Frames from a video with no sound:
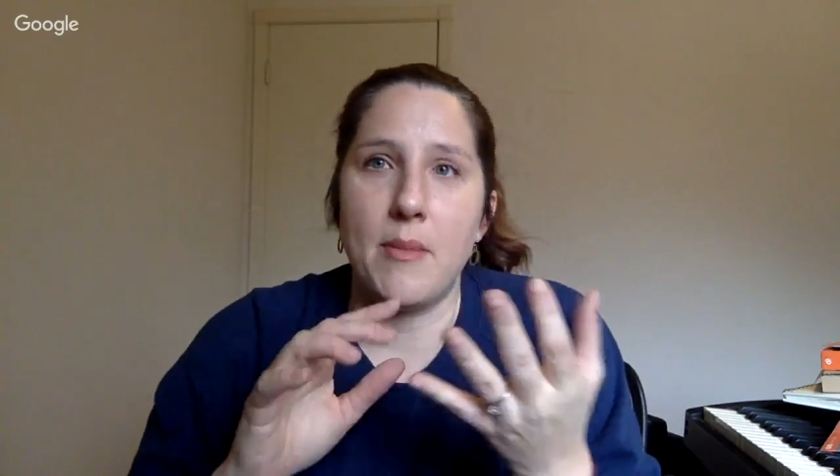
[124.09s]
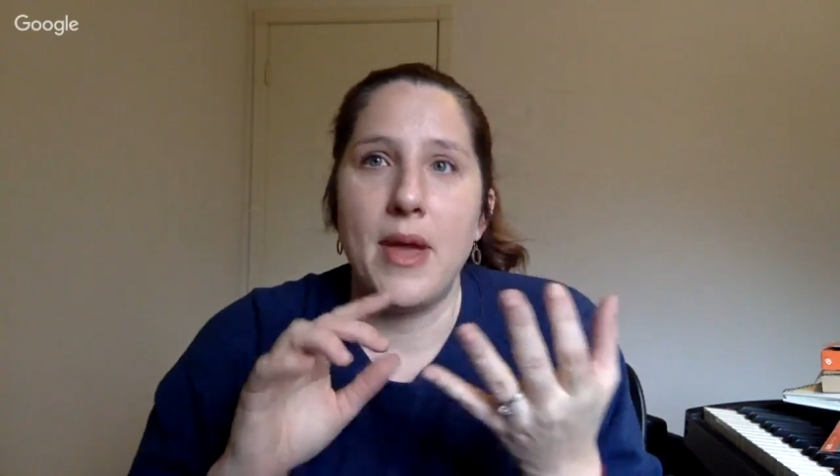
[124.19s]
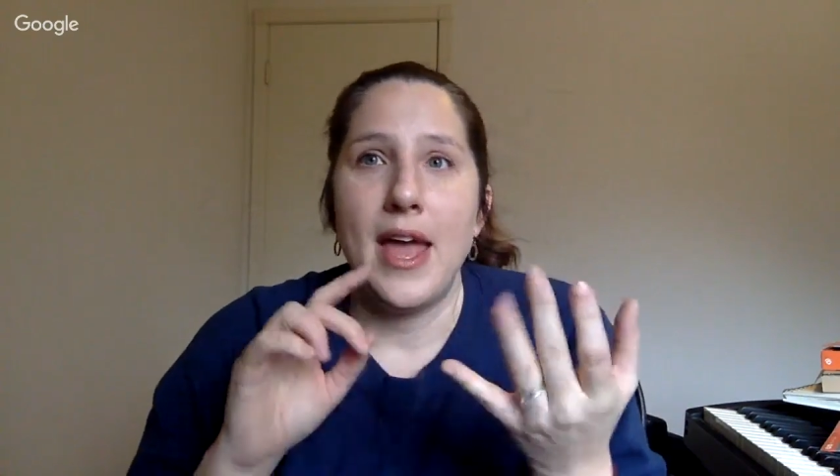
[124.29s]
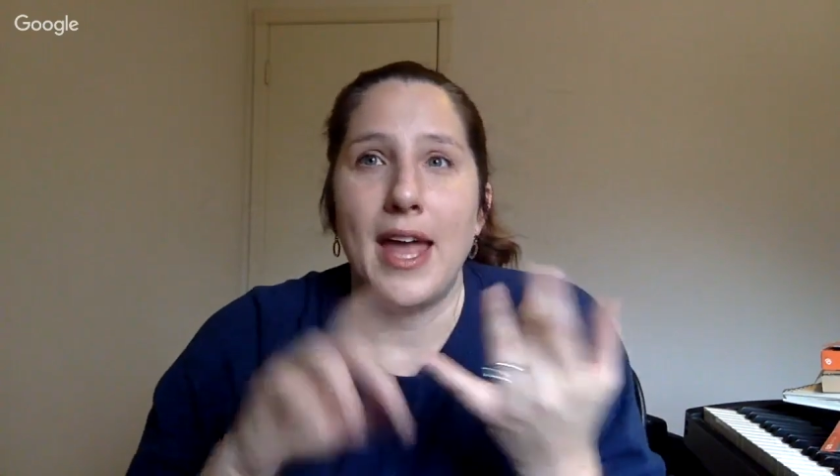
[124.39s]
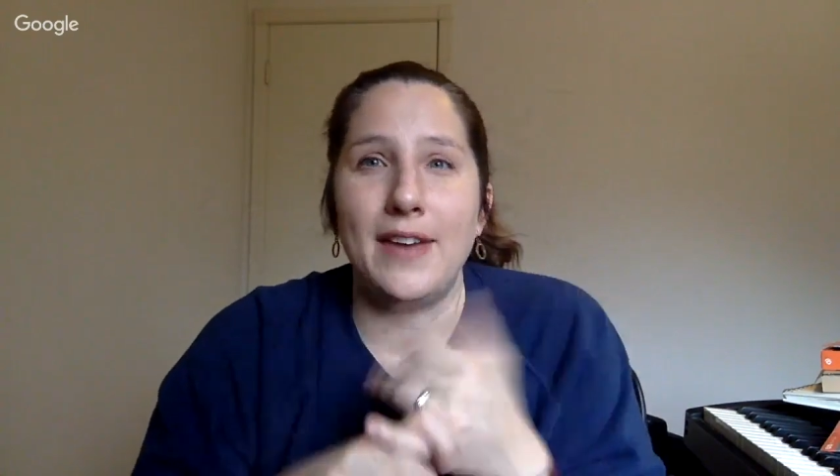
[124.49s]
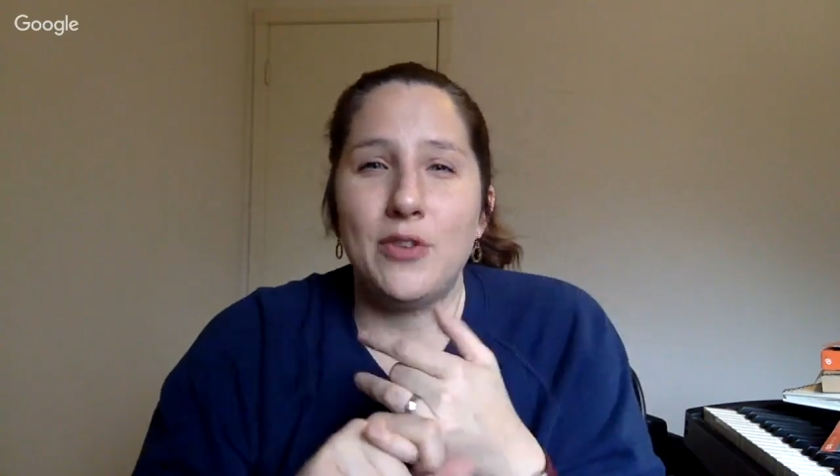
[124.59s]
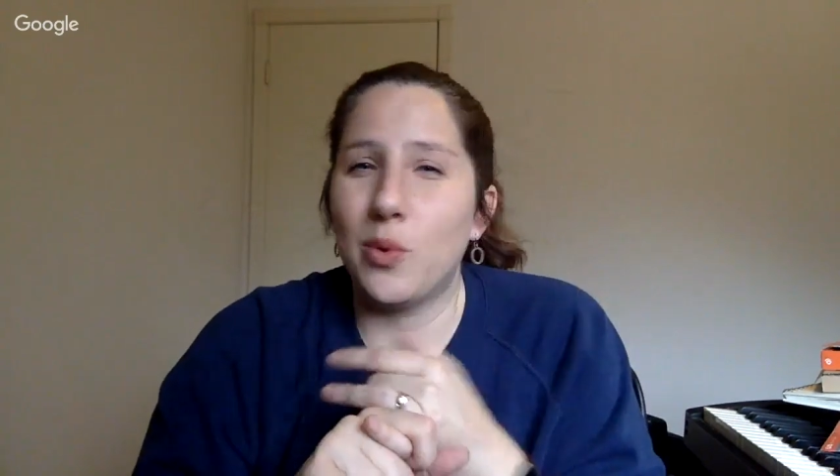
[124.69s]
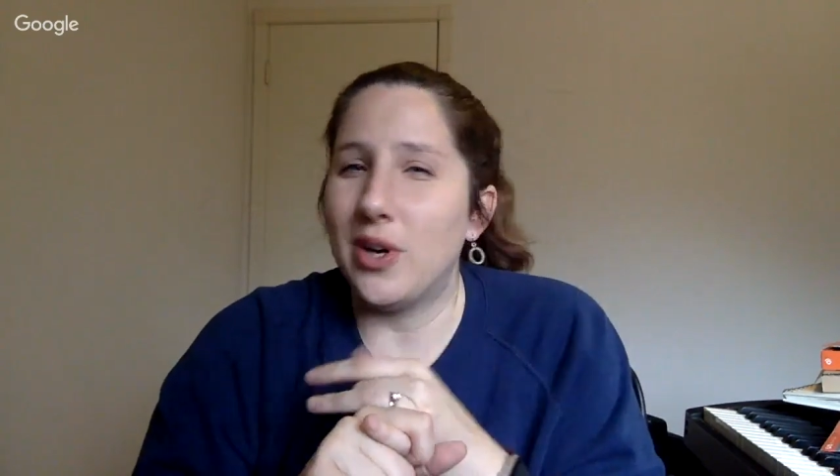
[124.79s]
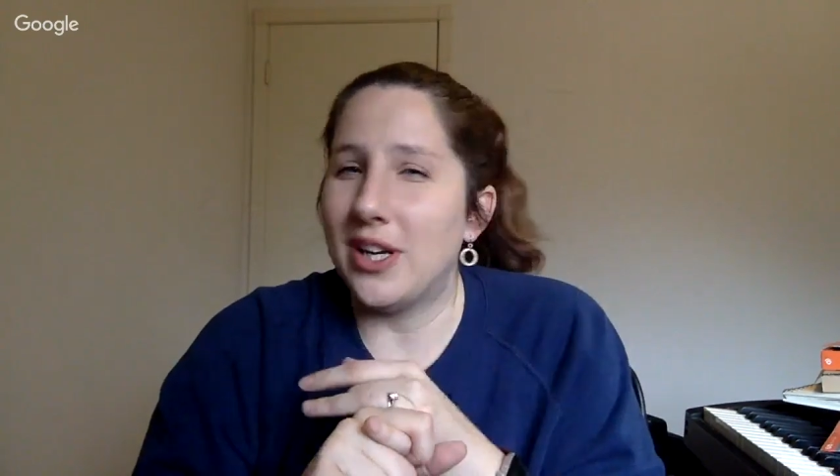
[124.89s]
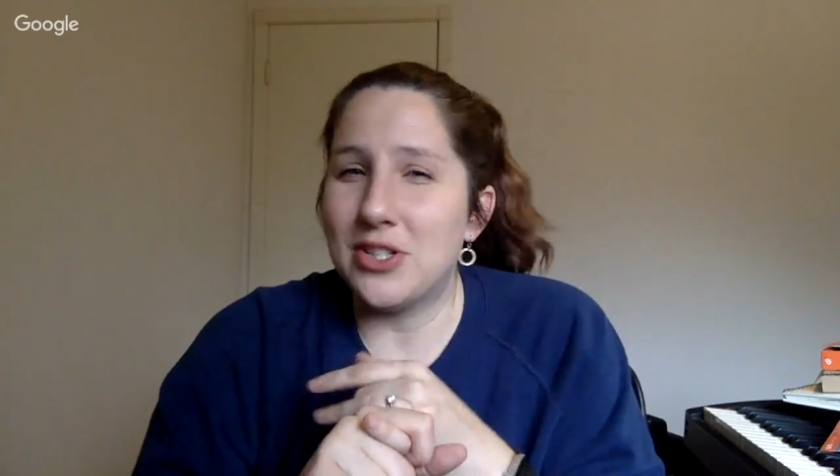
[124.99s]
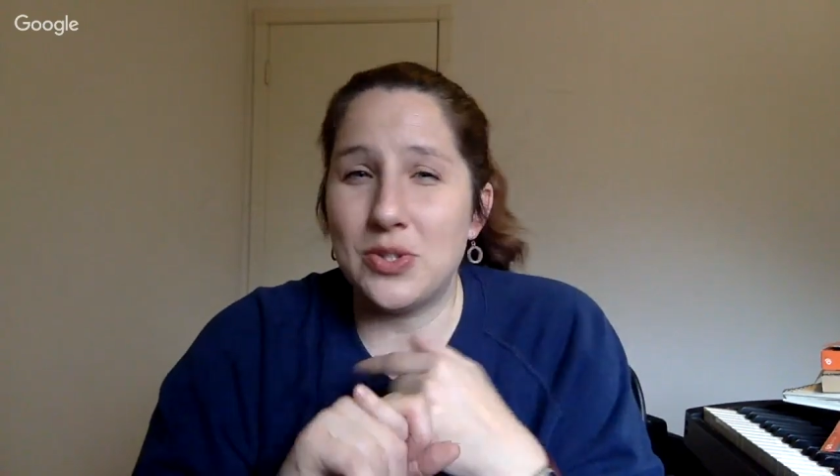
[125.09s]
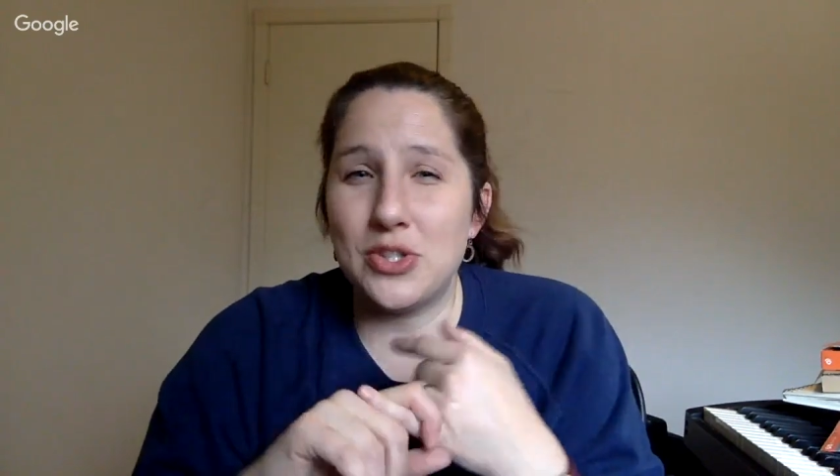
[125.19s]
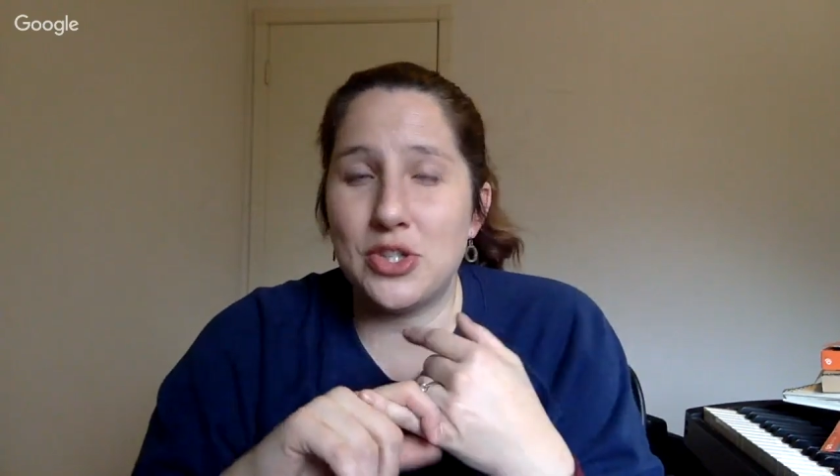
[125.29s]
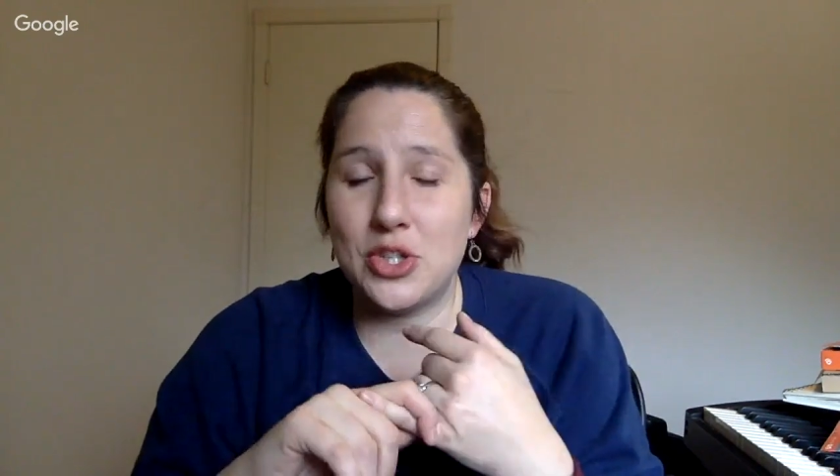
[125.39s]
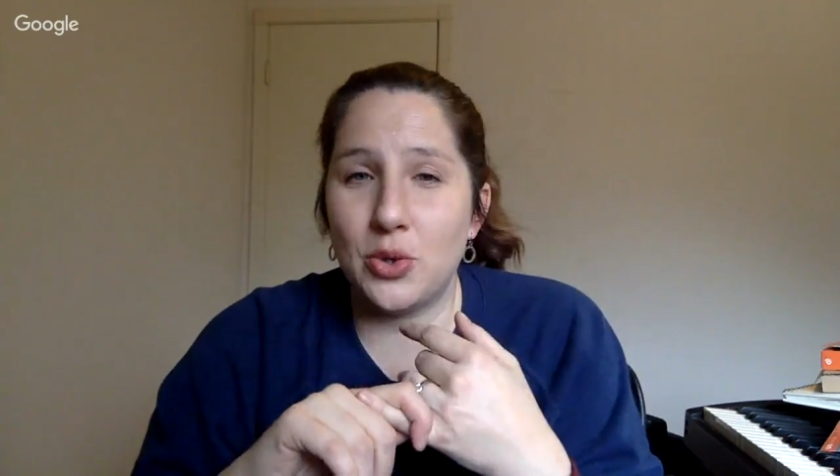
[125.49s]
If you're wanting students
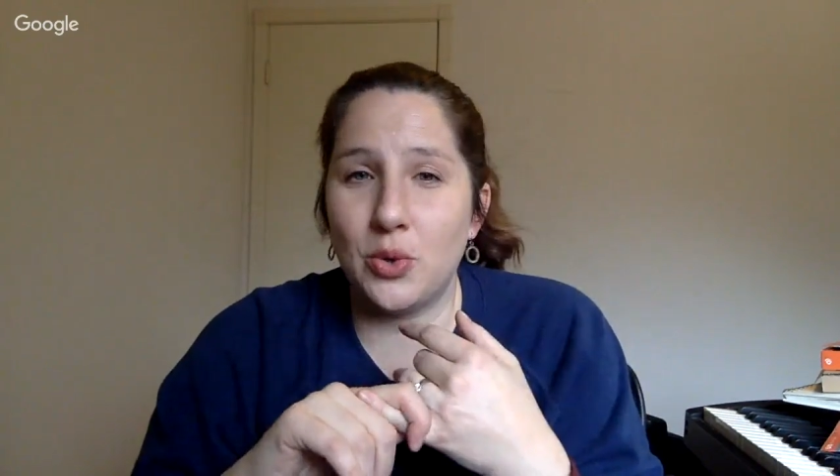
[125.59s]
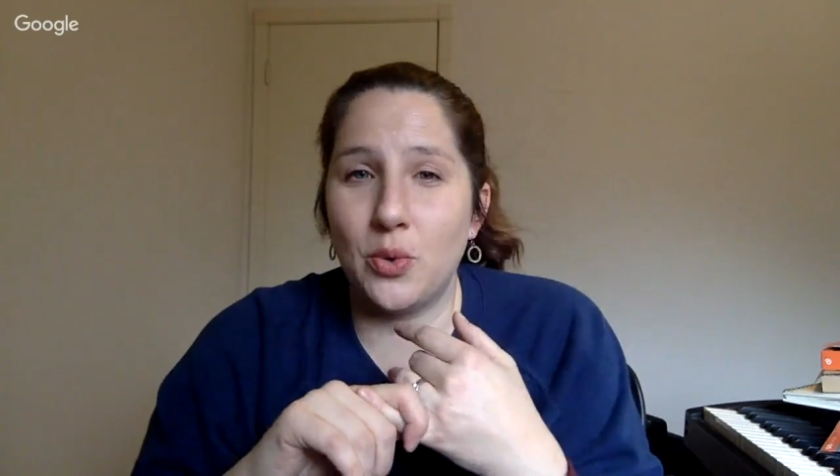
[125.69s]
to